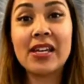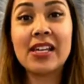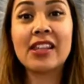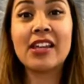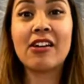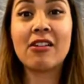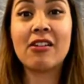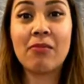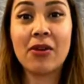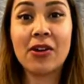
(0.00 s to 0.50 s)

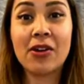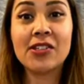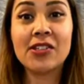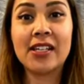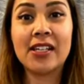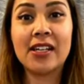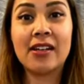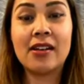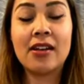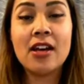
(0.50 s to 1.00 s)
there in
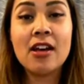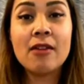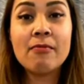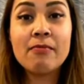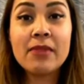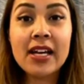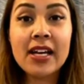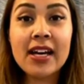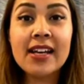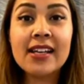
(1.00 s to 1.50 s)
person.
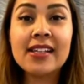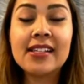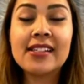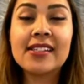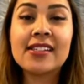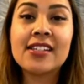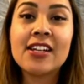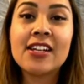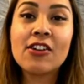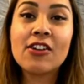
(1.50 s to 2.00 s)

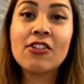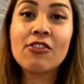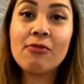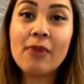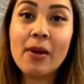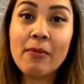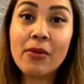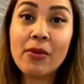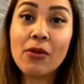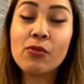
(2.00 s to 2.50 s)
Because
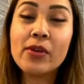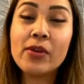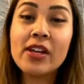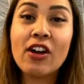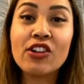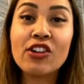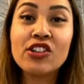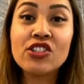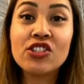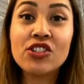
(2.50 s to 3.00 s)
remember, we
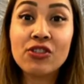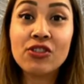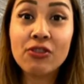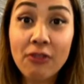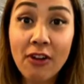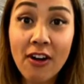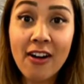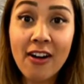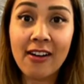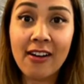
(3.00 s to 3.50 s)
are
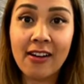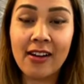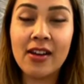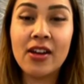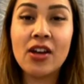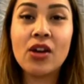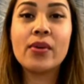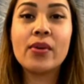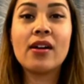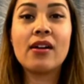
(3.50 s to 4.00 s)
strong.
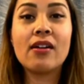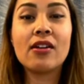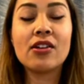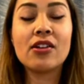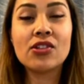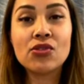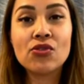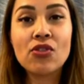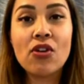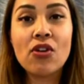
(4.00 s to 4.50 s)
We are a
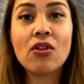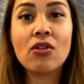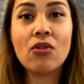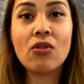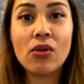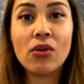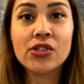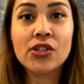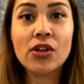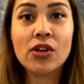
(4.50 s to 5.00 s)
strong
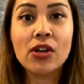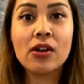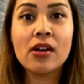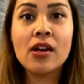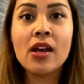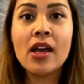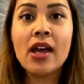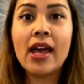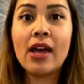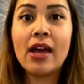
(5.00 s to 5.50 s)
culture
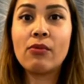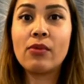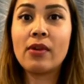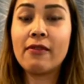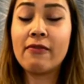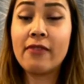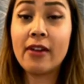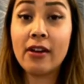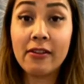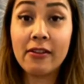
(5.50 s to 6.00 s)
and we're
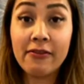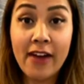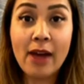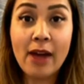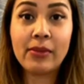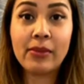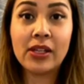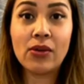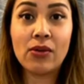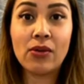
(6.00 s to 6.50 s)
very
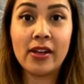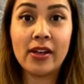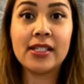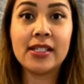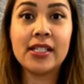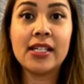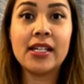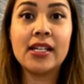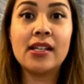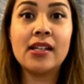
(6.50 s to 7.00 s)
family
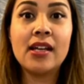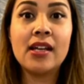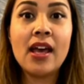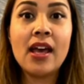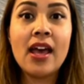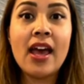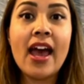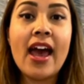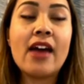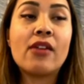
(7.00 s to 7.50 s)
oriented.
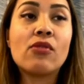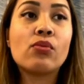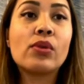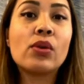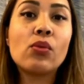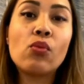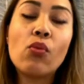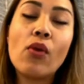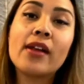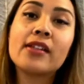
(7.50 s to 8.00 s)
And we
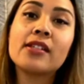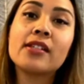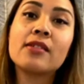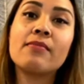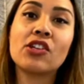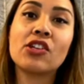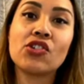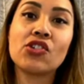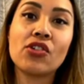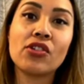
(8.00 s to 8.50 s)
want to
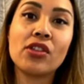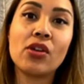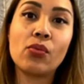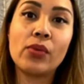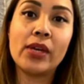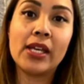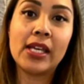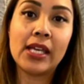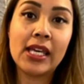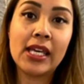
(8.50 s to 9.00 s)
make sure that
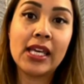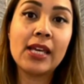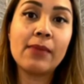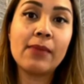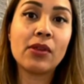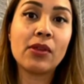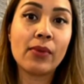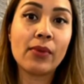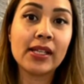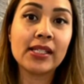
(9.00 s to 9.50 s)
we keep
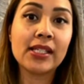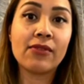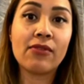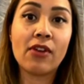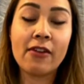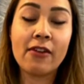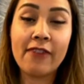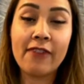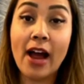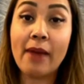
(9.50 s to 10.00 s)
the rest of
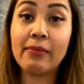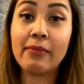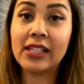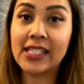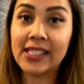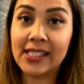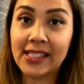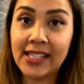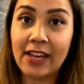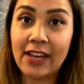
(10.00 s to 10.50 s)
our family
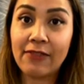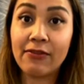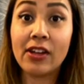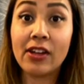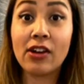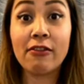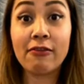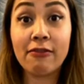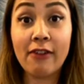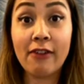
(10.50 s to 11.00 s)
safe and
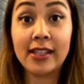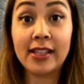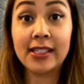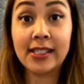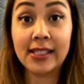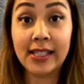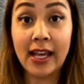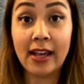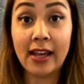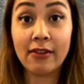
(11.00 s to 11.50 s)
our friends
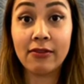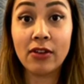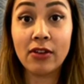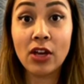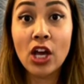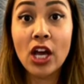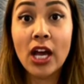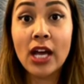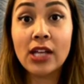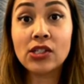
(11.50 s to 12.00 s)
safe.
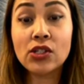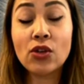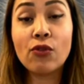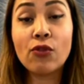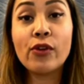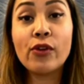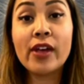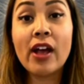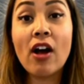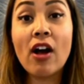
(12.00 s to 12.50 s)
And so,
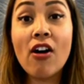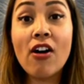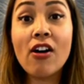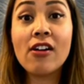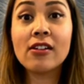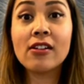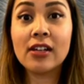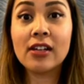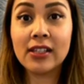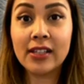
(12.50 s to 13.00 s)
if we
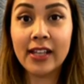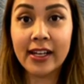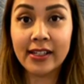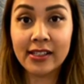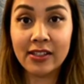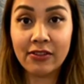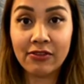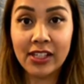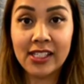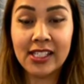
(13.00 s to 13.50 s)
all
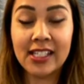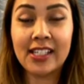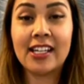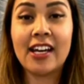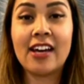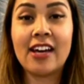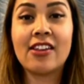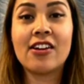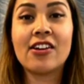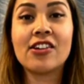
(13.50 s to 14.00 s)
collectively
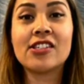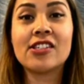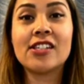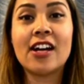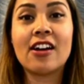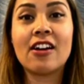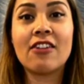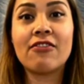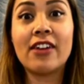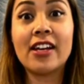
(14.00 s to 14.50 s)
together
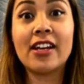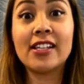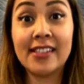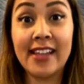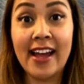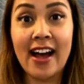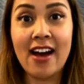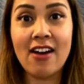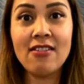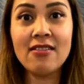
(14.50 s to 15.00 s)
sacrifice
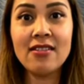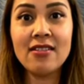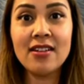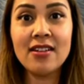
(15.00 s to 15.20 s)
now,